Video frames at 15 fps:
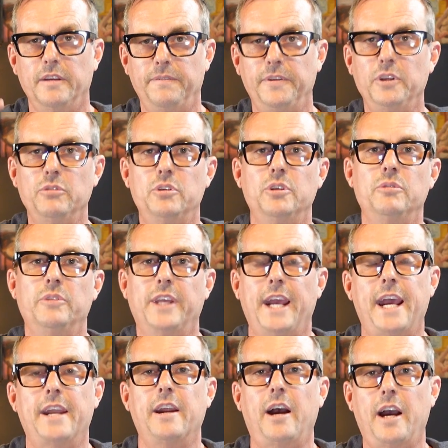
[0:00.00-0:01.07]
If you do
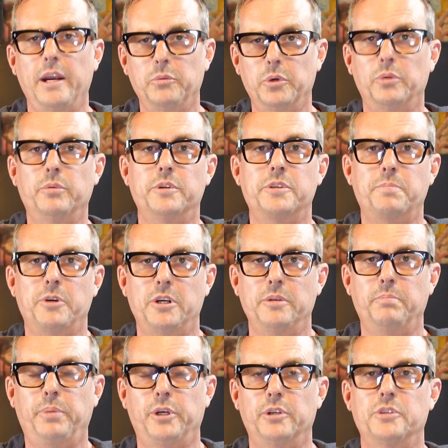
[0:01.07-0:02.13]
that, I will
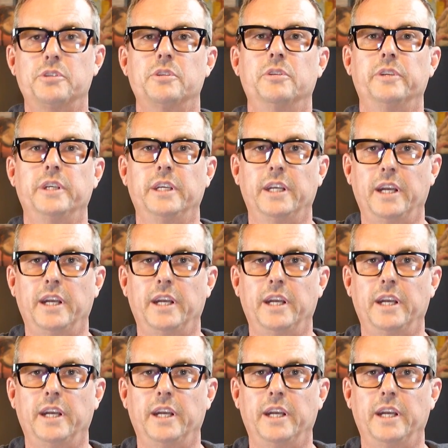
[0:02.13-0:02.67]
respond personally